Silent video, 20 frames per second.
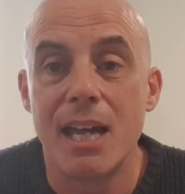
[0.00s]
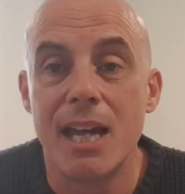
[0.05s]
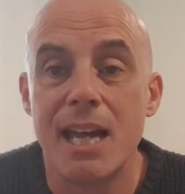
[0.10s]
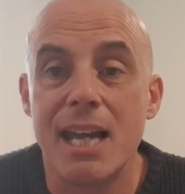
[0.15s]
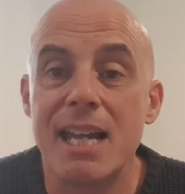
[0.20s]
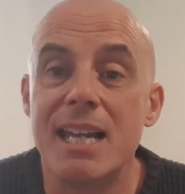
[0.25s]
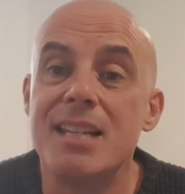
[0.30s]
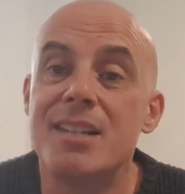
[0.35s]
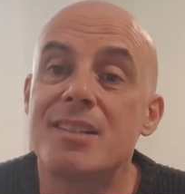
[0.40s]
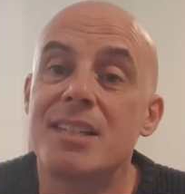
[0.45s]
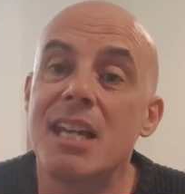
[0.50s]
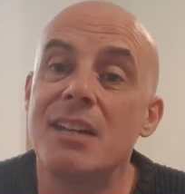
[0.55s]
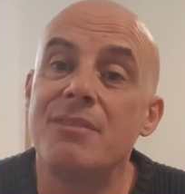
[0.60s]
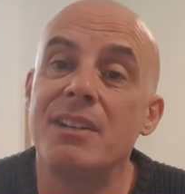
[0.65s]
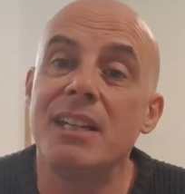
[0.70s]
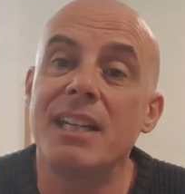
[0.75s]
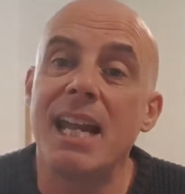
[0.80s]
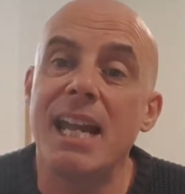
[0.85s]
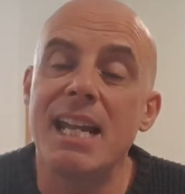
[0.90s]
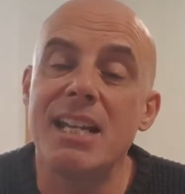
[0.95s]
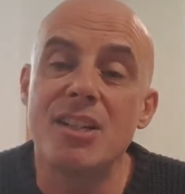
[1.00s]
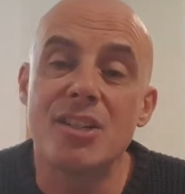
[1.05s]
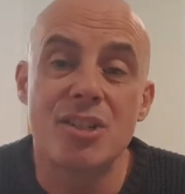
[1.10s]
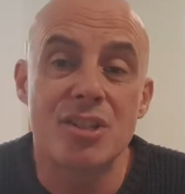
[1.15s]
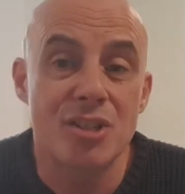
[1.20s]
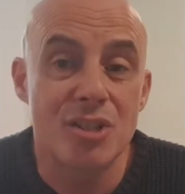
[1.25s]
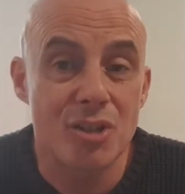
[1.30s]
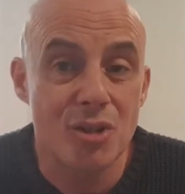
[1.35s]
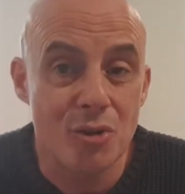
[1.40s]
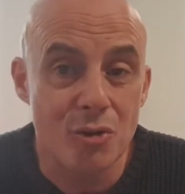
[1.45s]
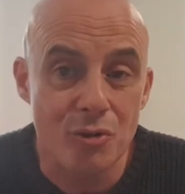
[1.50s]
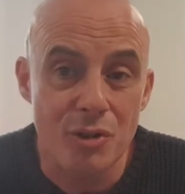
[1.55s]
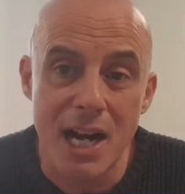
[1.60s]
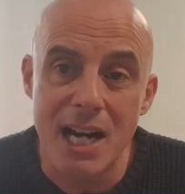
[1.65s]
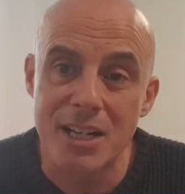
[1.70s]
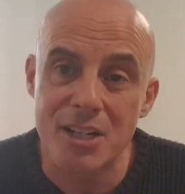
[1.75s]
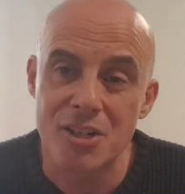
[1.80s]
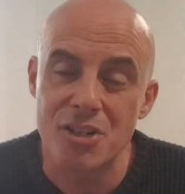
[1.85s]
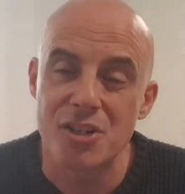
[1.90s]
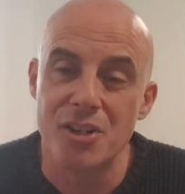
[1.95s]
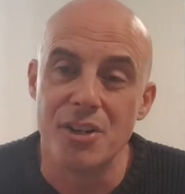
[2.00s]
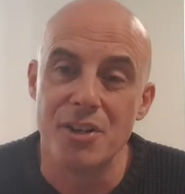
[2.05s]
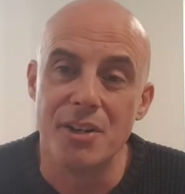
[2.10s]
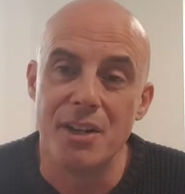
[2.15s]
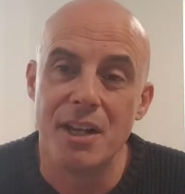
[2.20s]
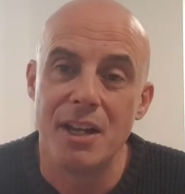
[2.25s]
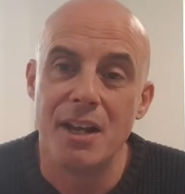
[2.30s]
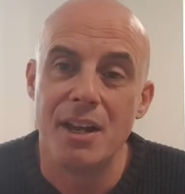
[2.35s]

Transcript: He's giving instruction